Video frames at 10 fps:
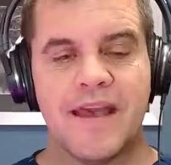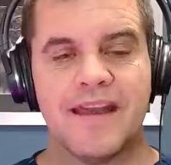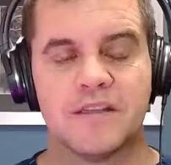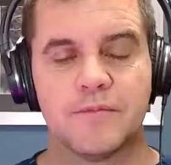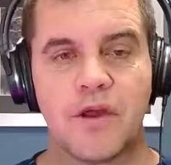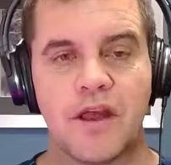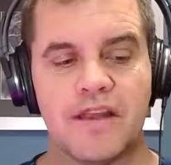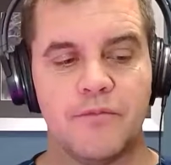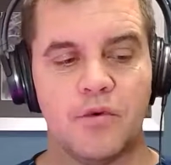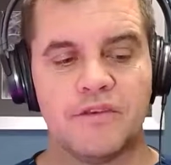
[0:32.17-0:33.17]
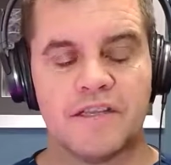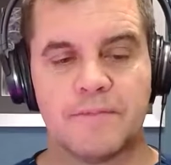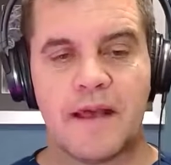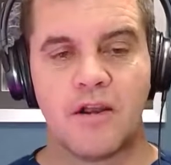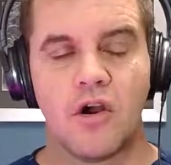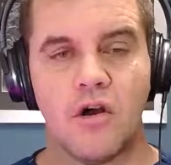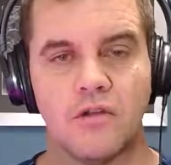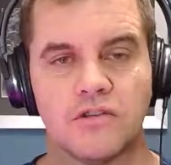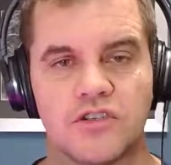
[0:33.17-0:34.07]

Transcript: and it's proudly brought to us by Karl